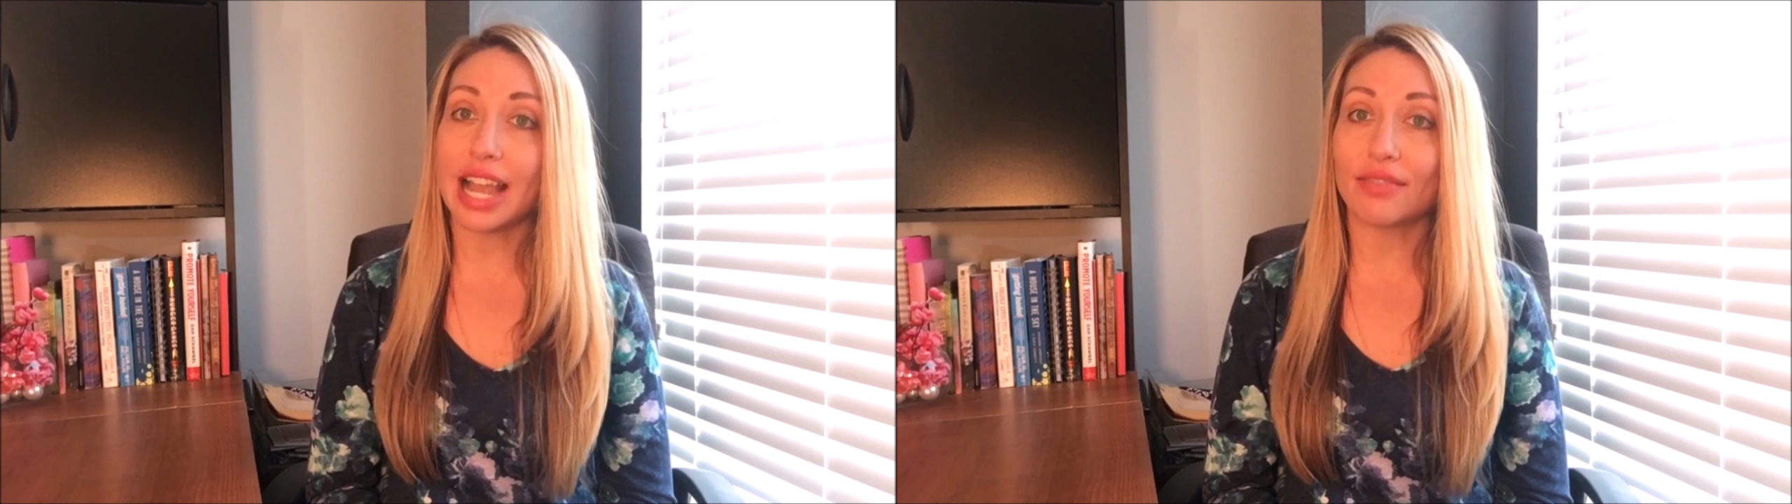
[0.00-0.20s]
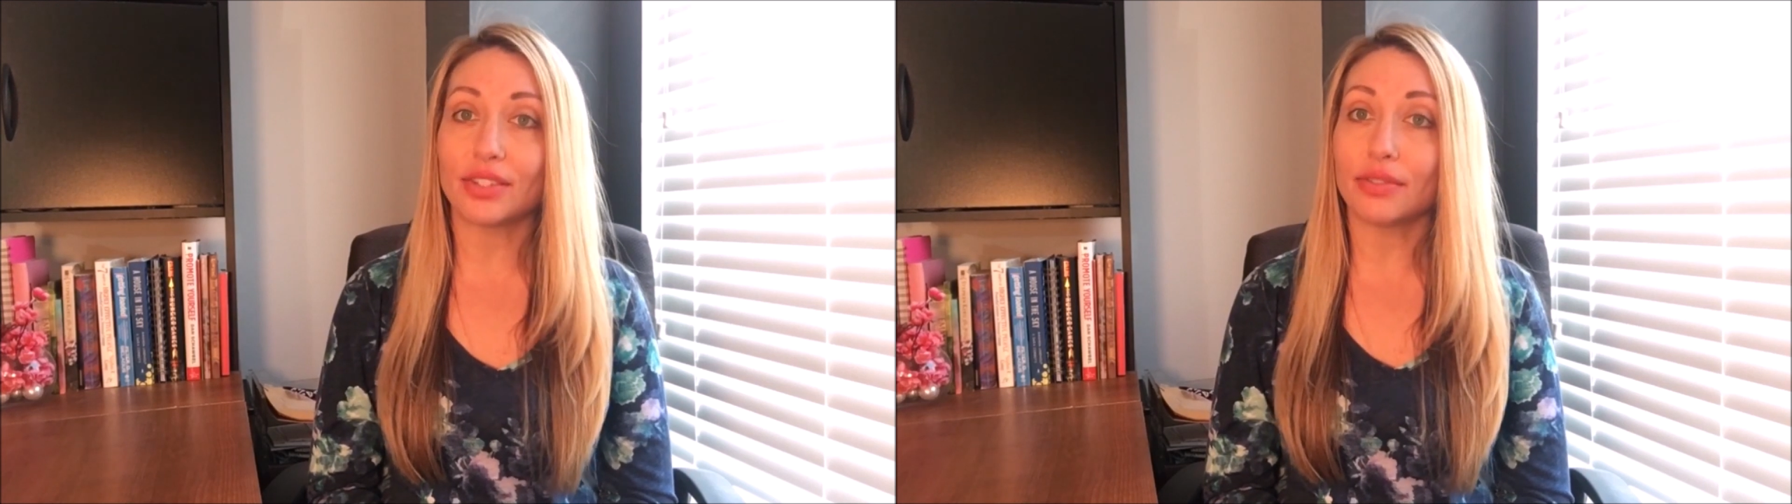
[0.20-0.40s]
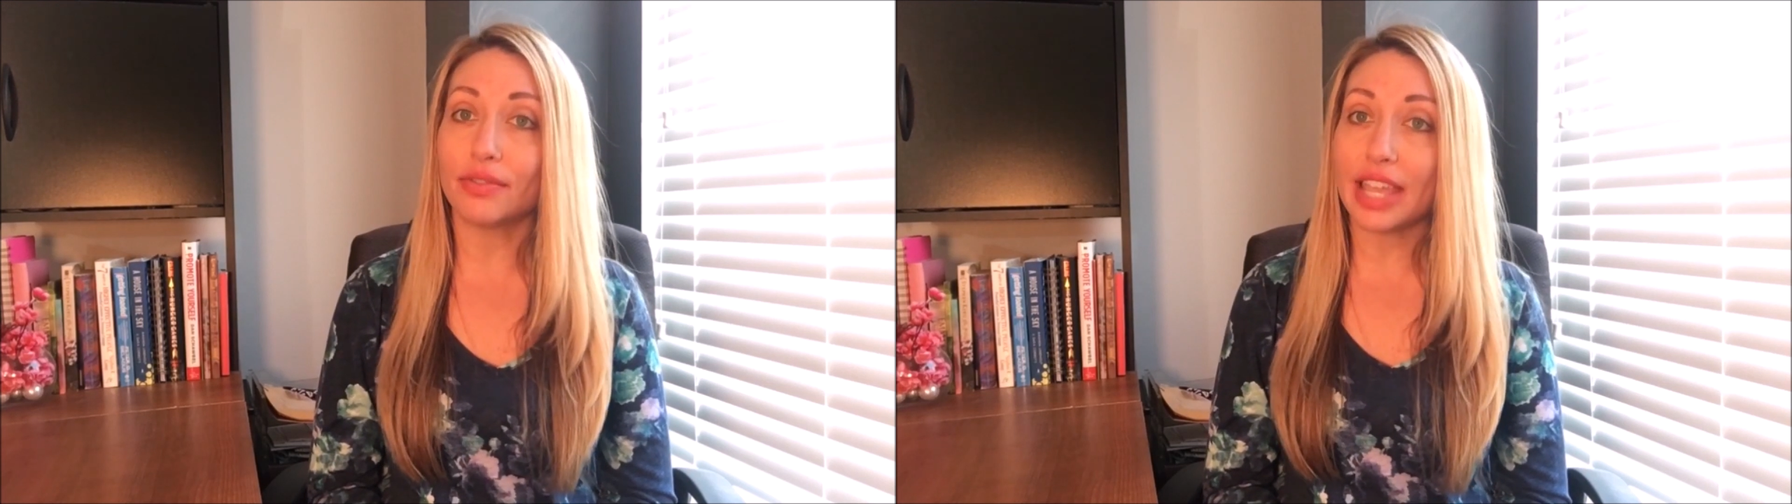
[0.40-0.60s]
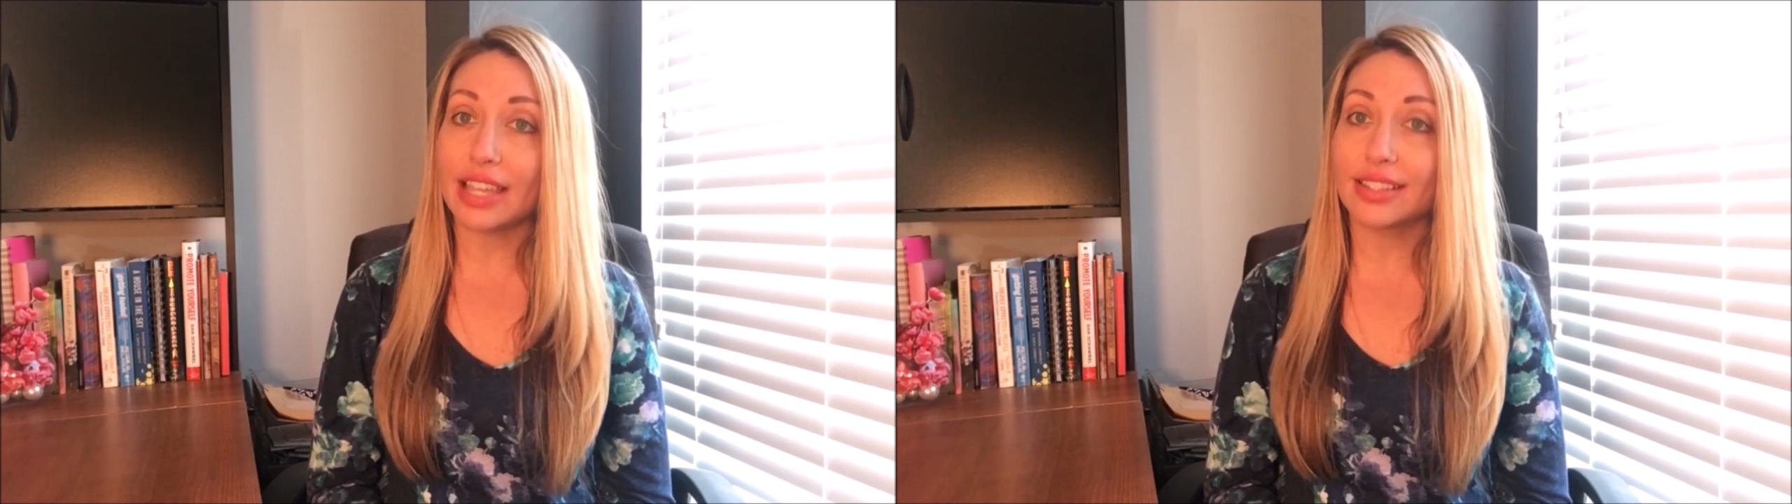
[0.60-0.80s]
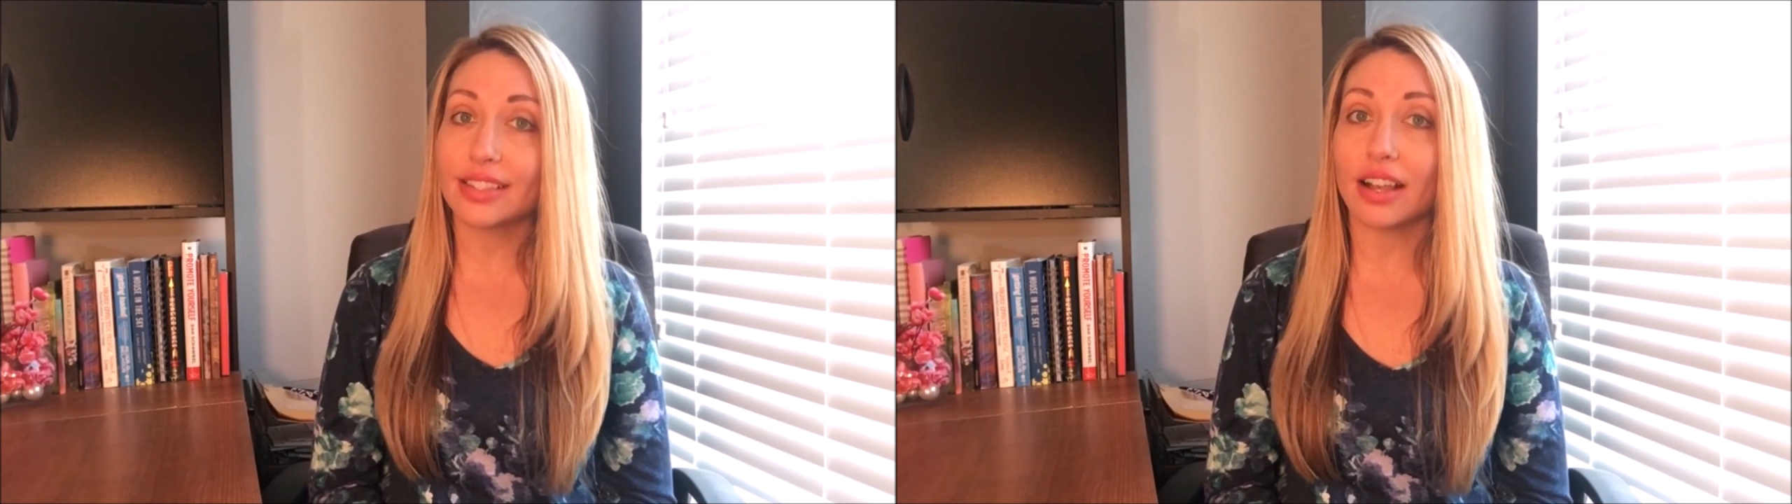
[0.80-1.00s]
the number
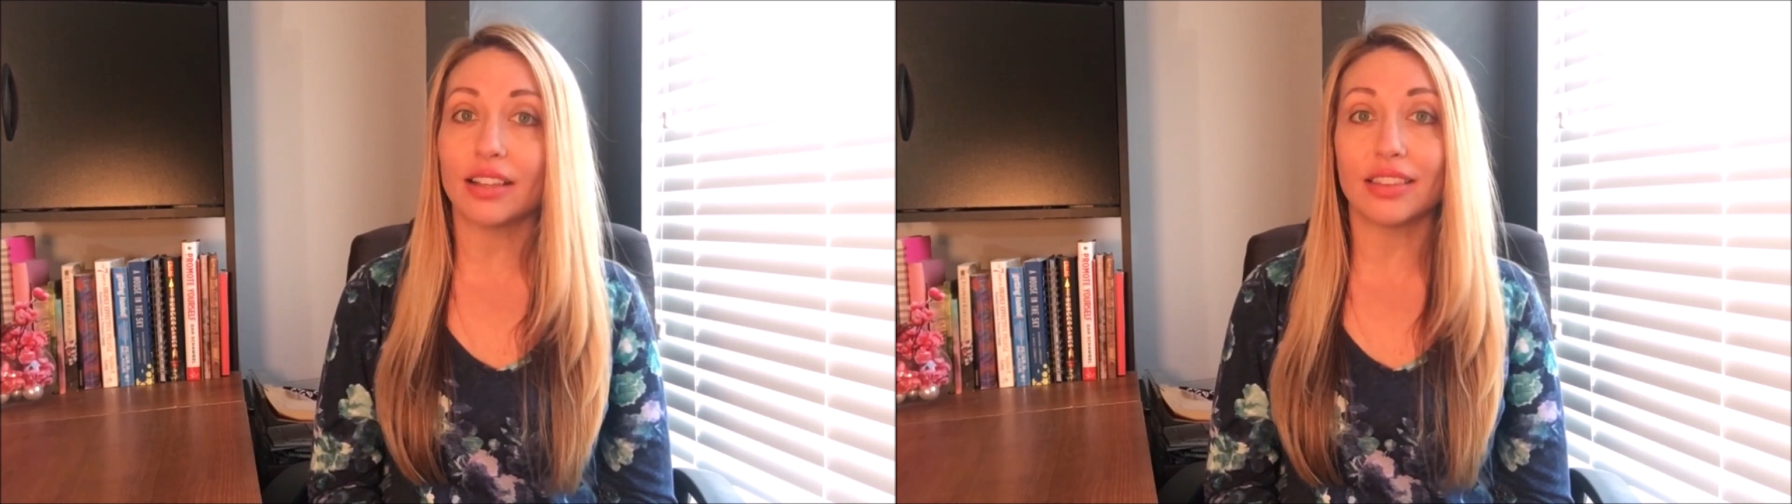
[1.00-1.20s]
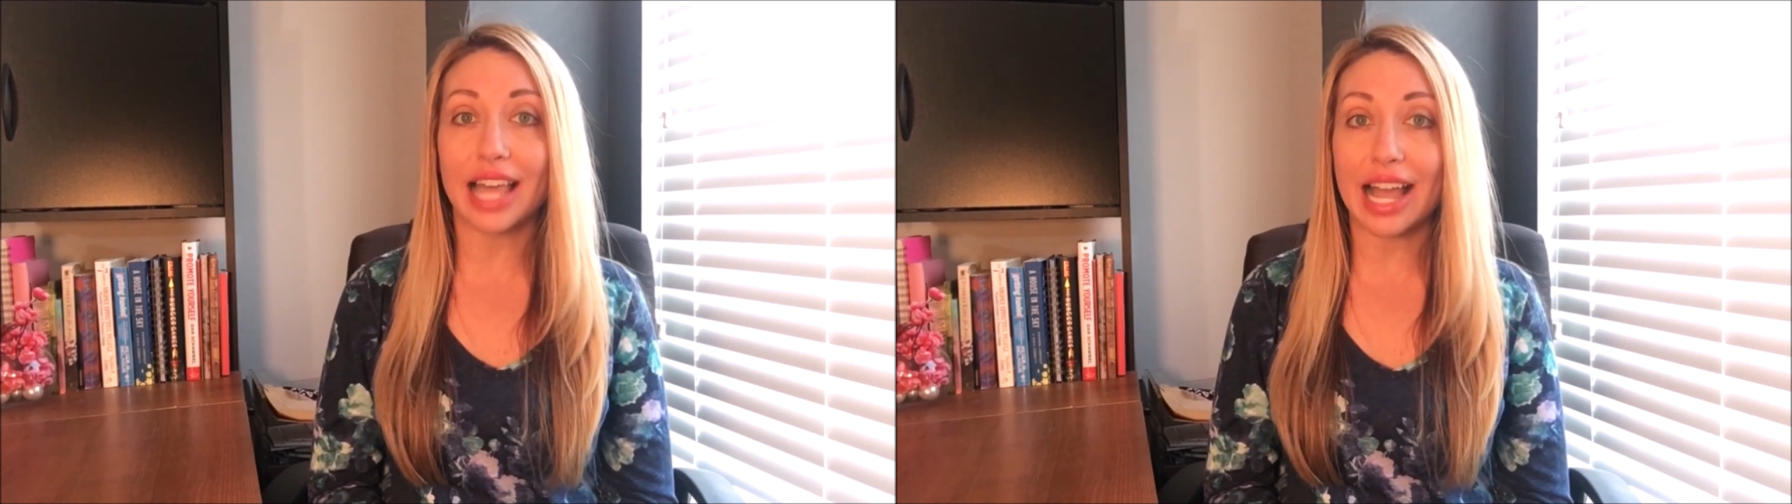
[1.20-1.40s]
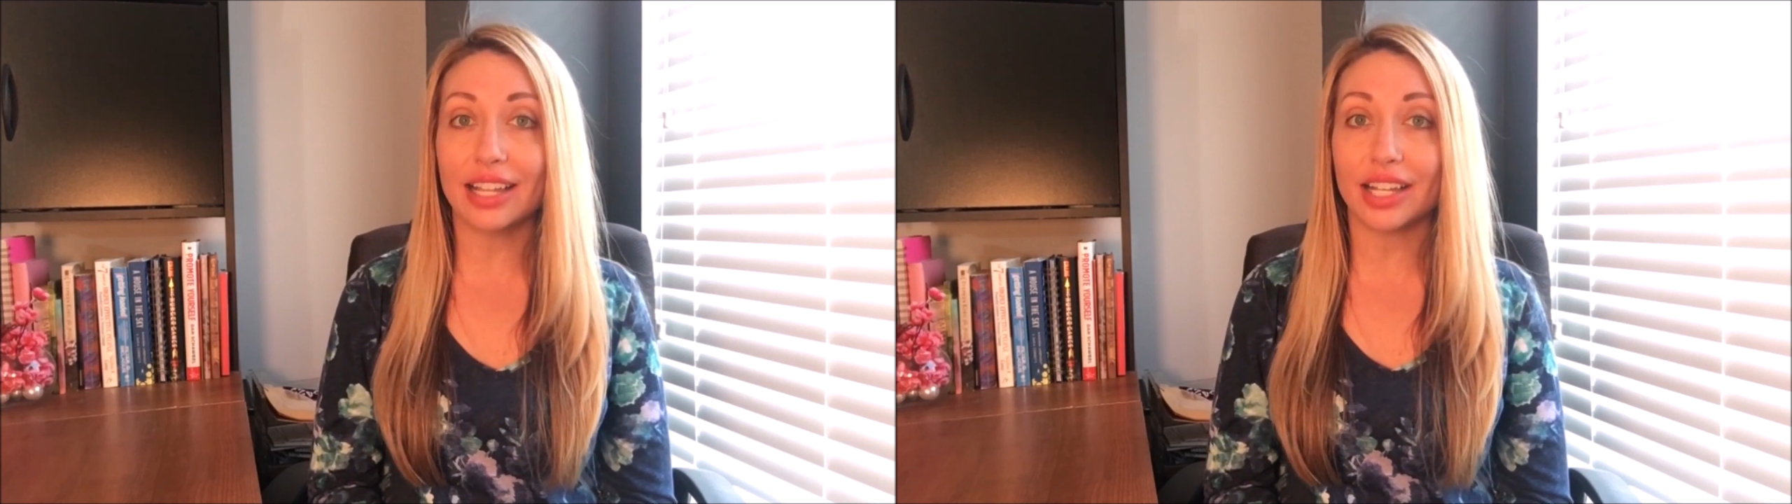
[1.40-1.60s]
of sets needed